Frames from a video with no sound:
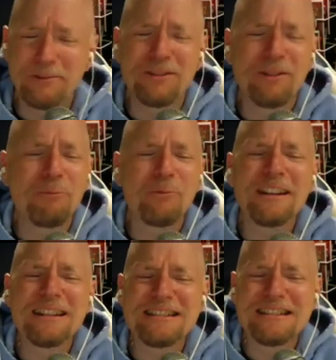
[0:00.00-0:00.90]
me some
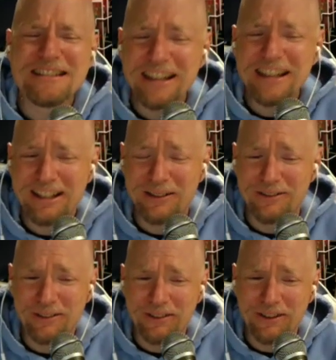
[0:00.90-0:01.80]

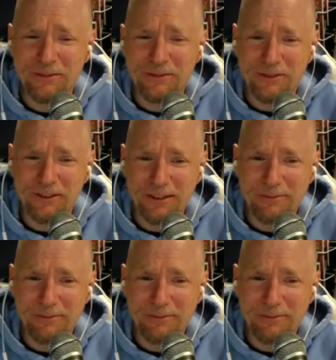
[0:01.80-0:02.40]
ridiculous offer, and I'm